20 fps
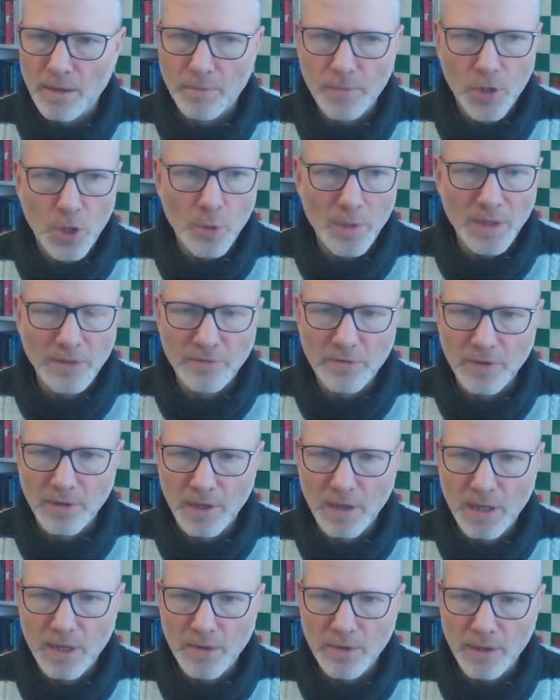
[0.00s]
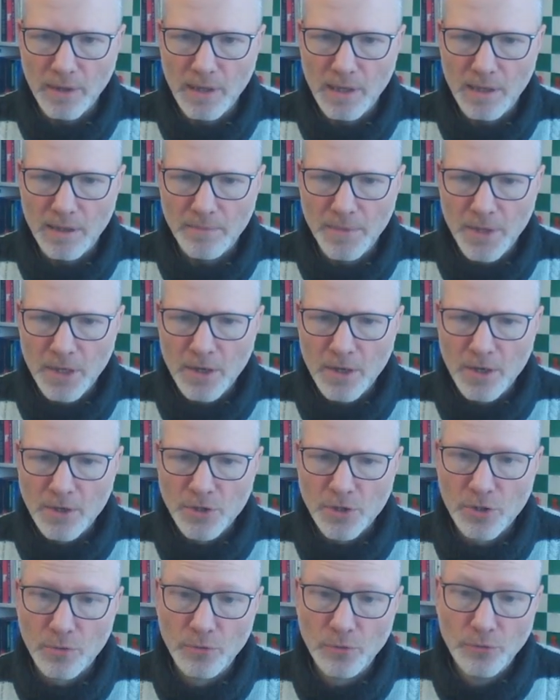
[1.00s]
come in for the kill again.
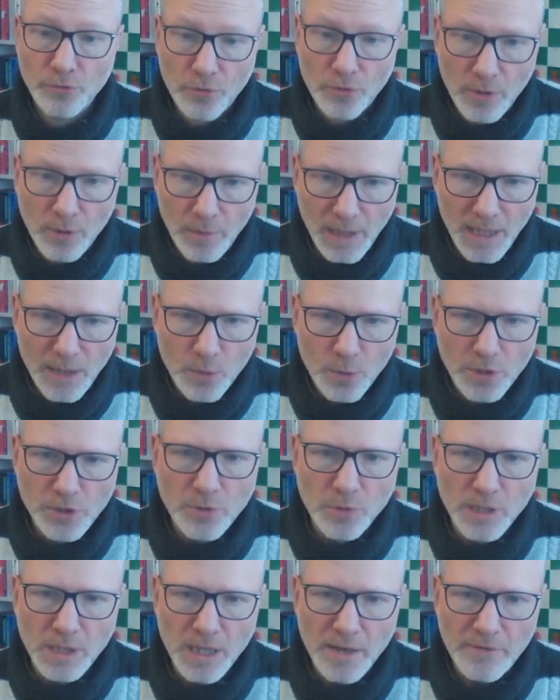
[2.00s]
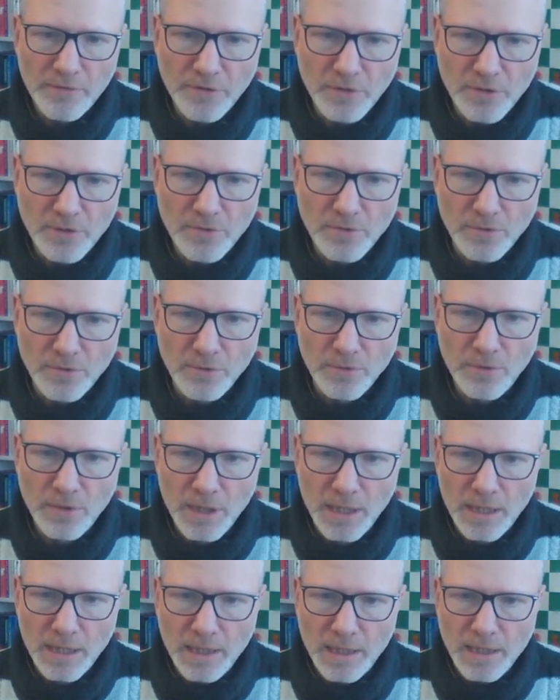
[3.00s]
So normally what you would have to do
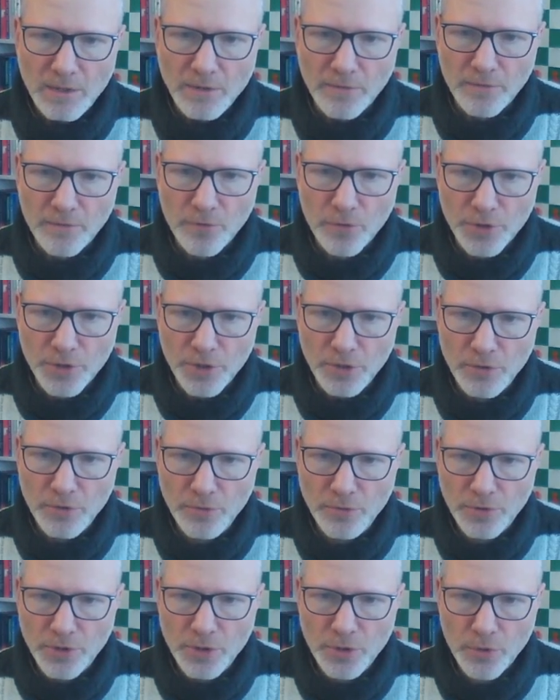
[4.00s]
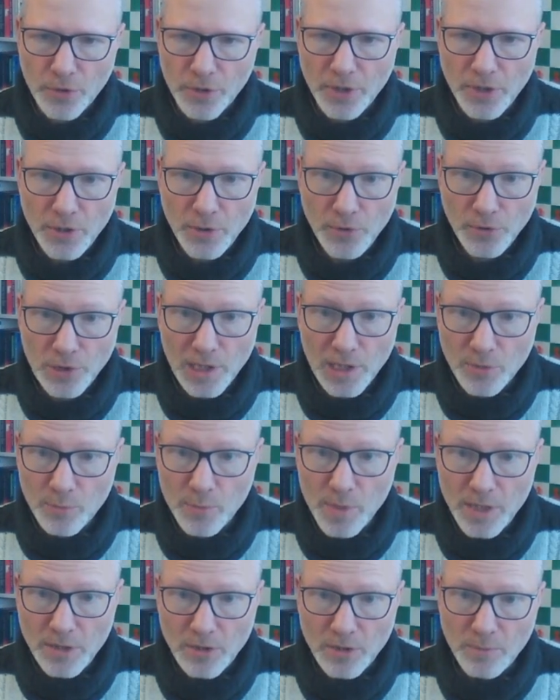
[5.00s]
is, of course, use your useless
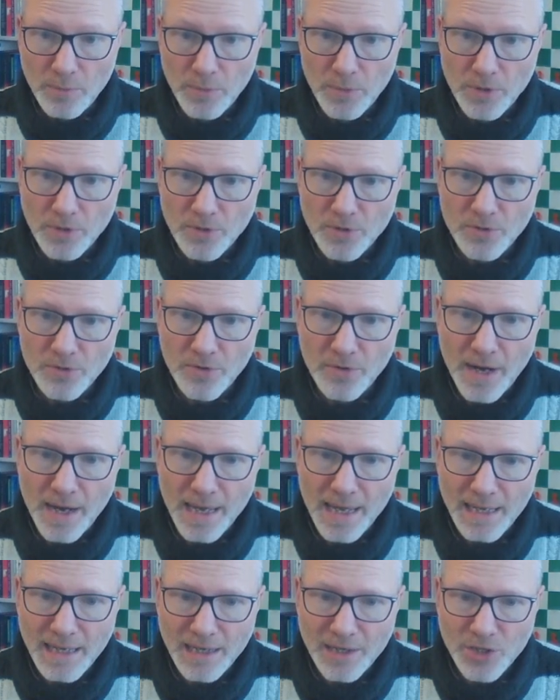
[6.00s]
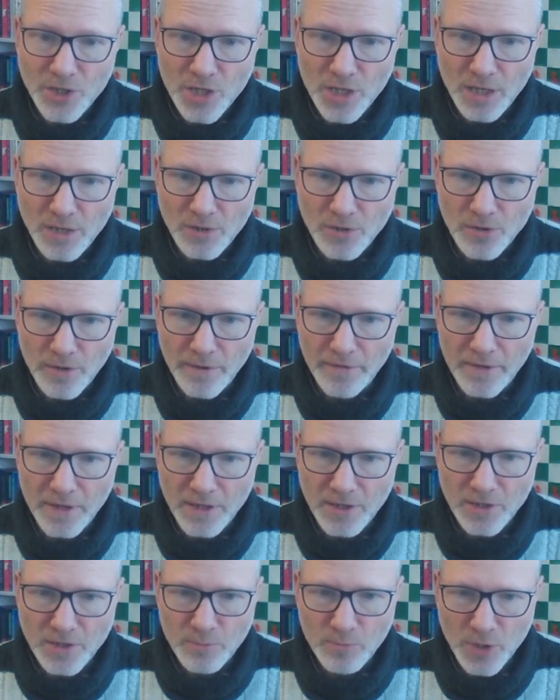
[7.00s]
bishop to try and exchange off
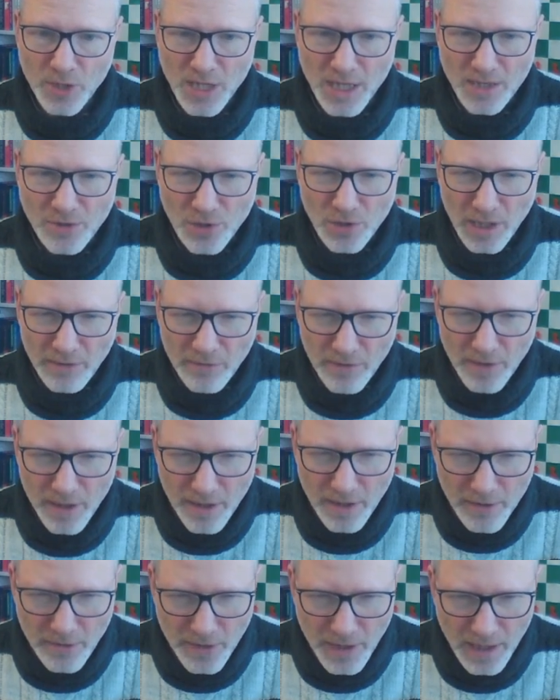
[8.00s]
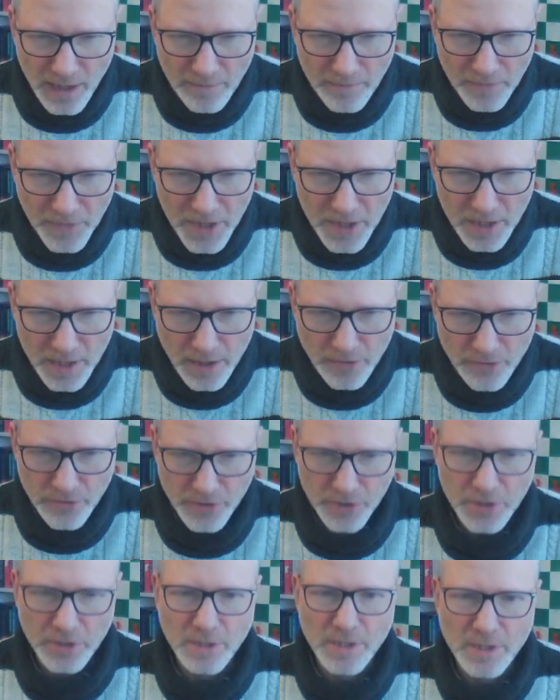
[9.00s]
this potentially very dangerous
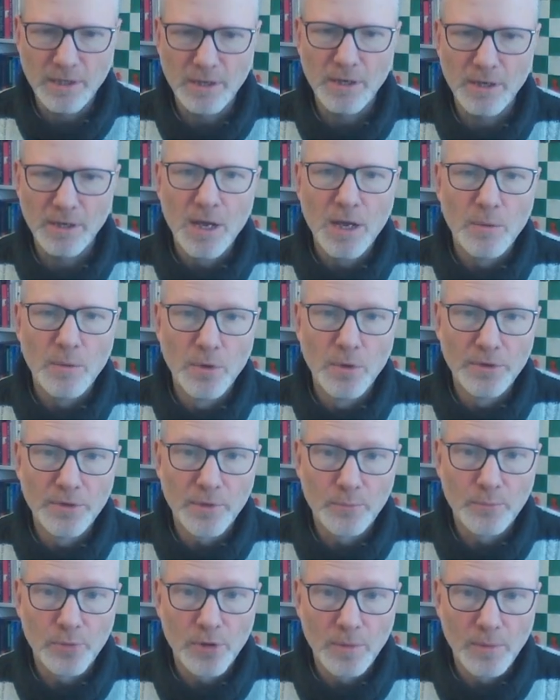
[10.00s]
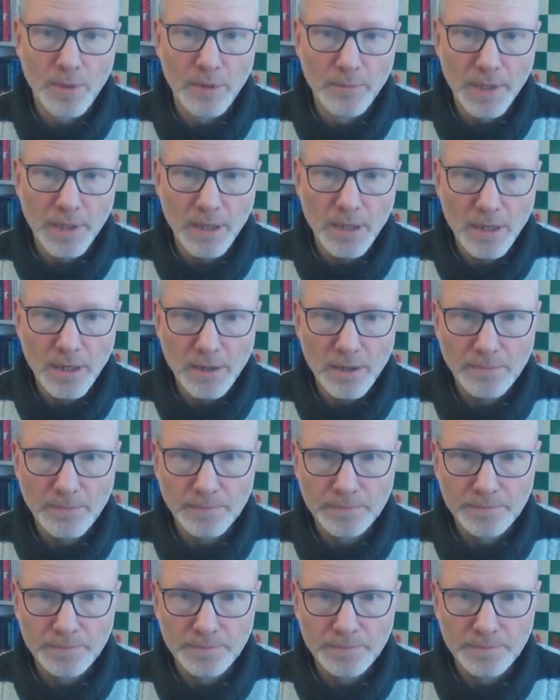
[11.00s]
attacker. But the problem here